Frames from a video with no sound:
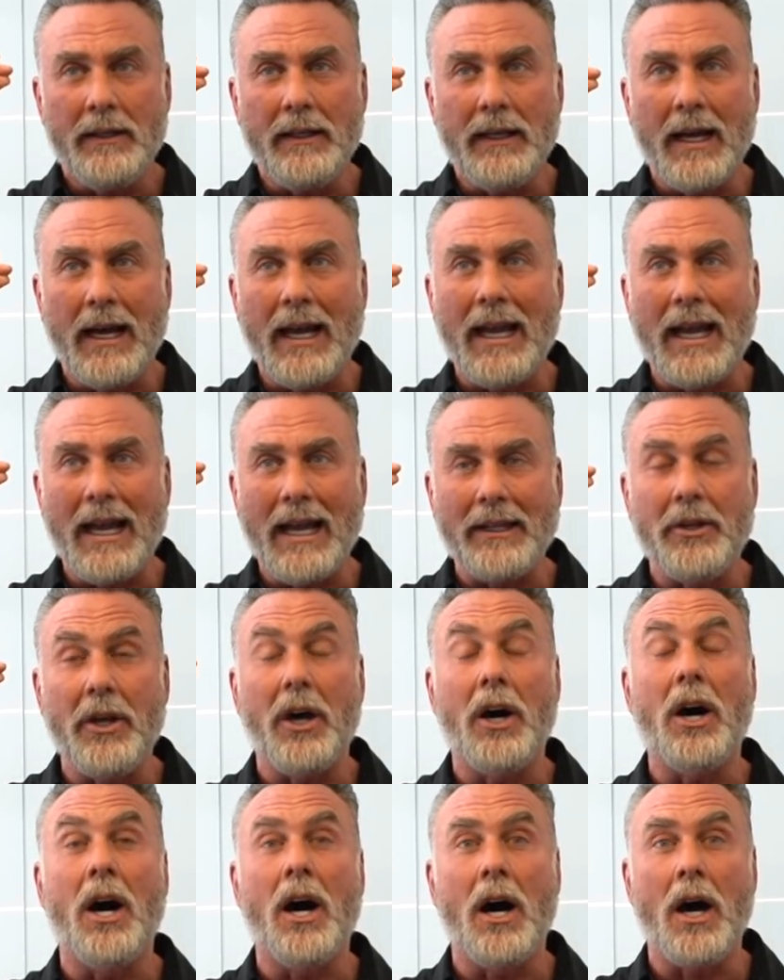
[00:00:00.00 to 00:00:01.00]
I had the
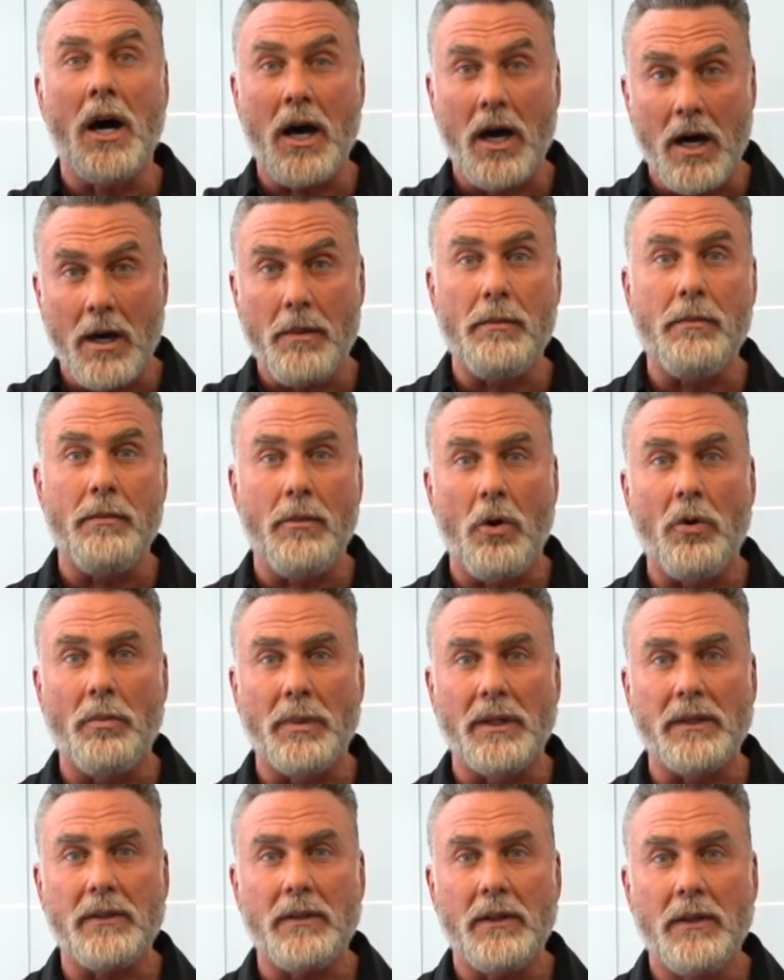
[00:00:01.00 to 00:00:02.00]
aha
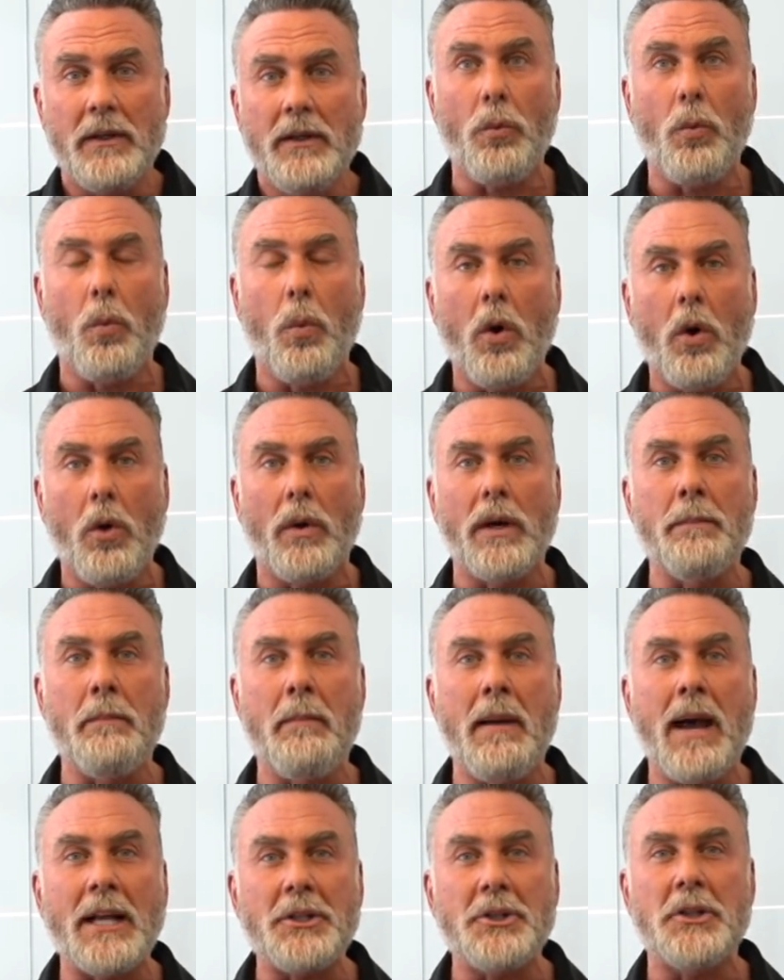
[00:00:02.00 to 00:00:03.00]
moment. Whoa,
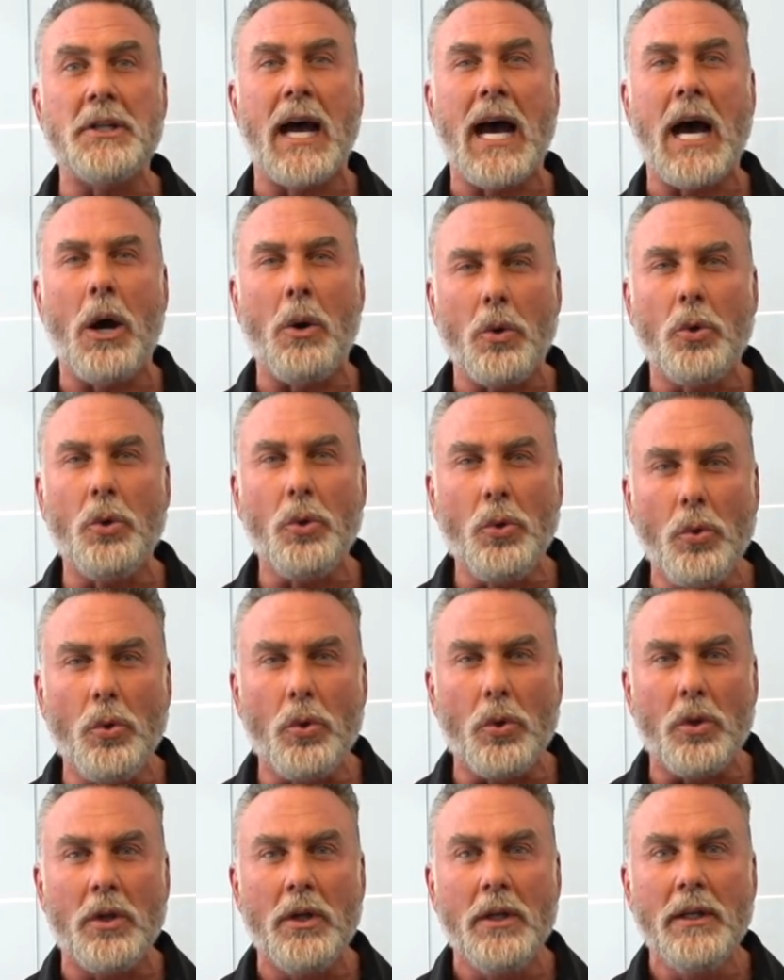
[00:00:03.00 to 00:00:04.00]
imagine how
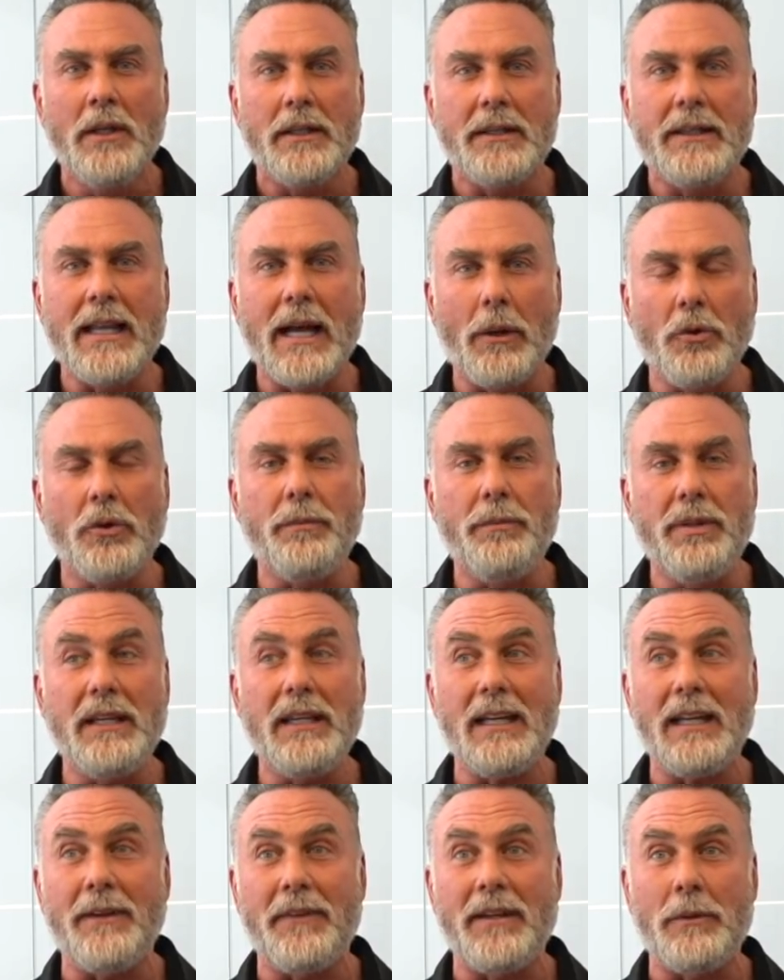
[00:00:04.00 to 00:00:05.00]
cool that would
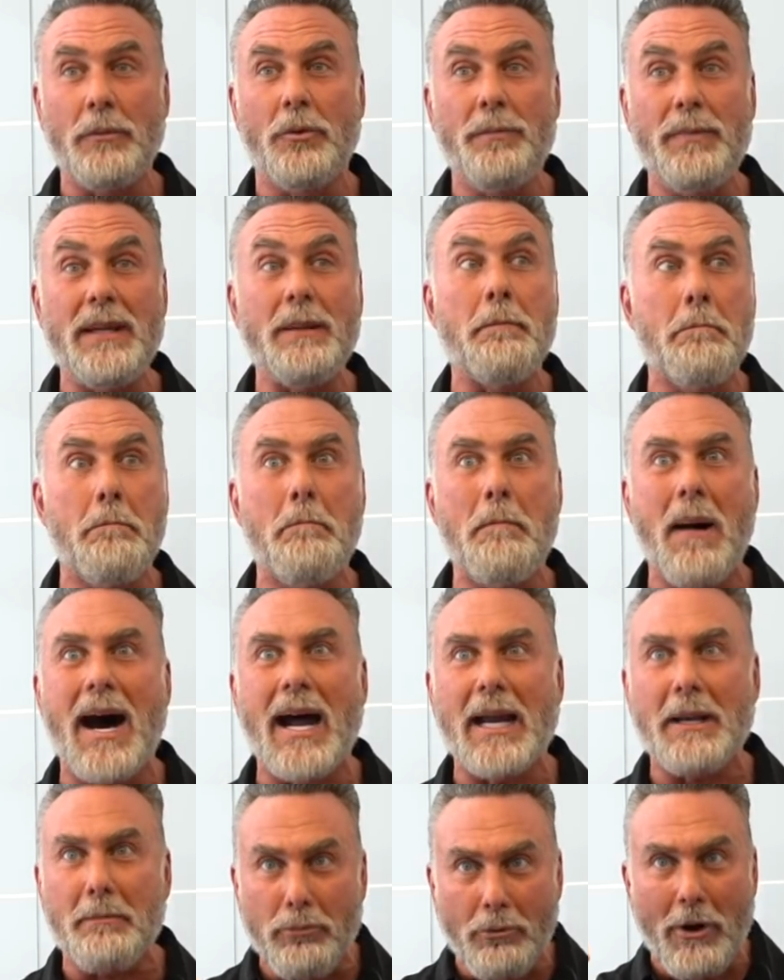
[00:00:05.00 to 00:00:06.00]
be if it would be
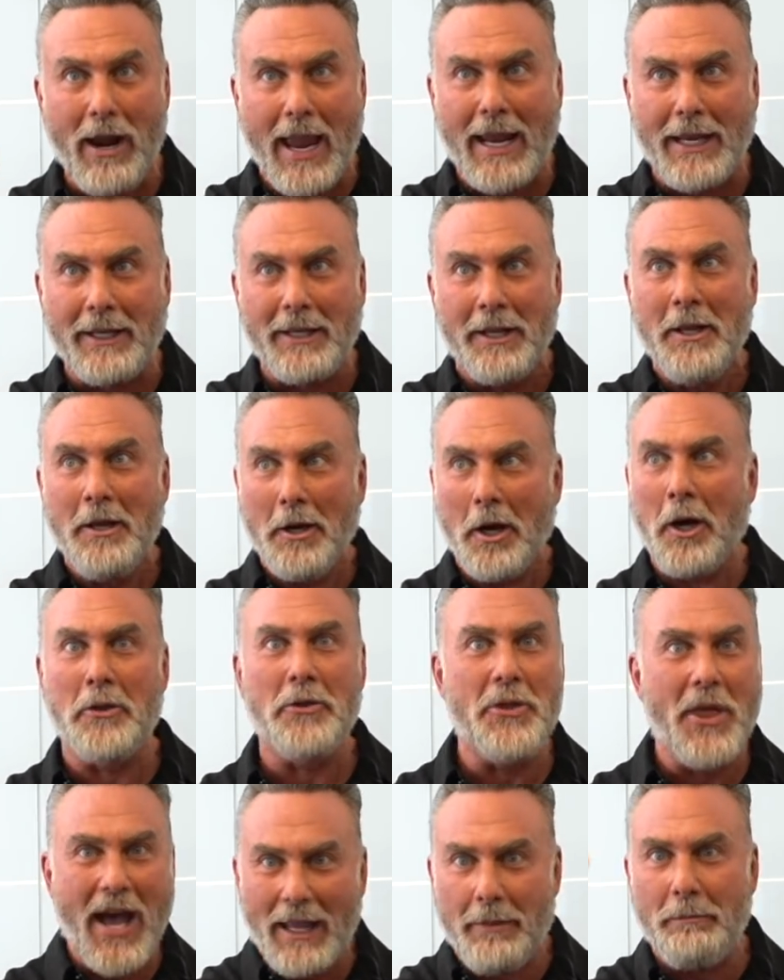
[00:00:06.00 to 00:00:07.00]
my brand on
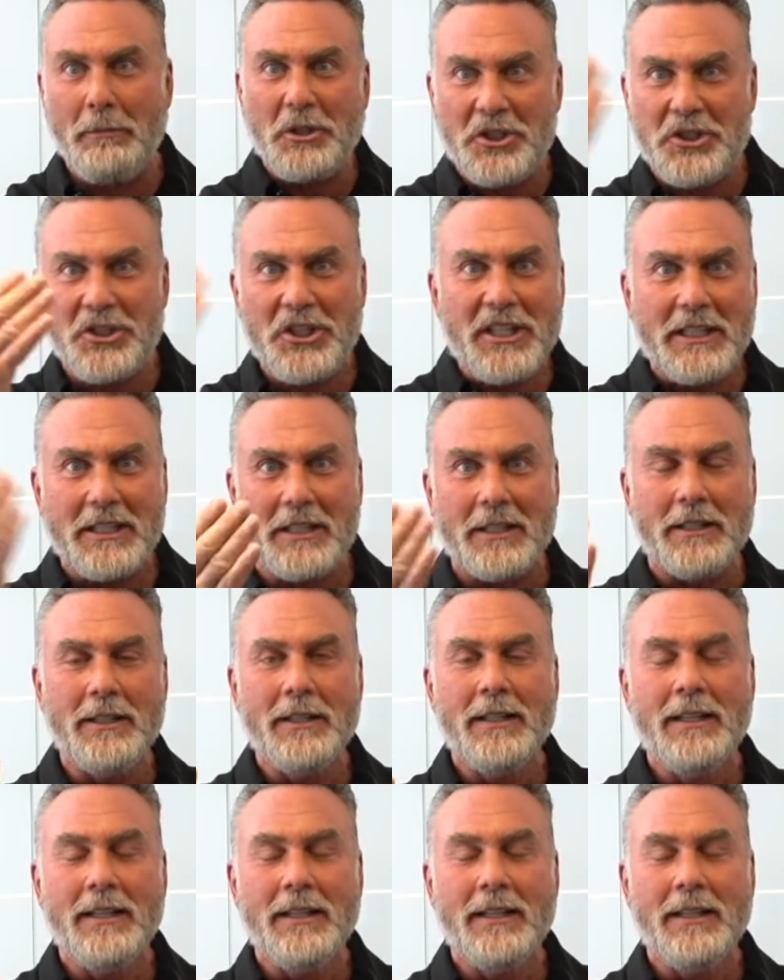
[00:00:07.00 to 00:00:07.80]
that machine.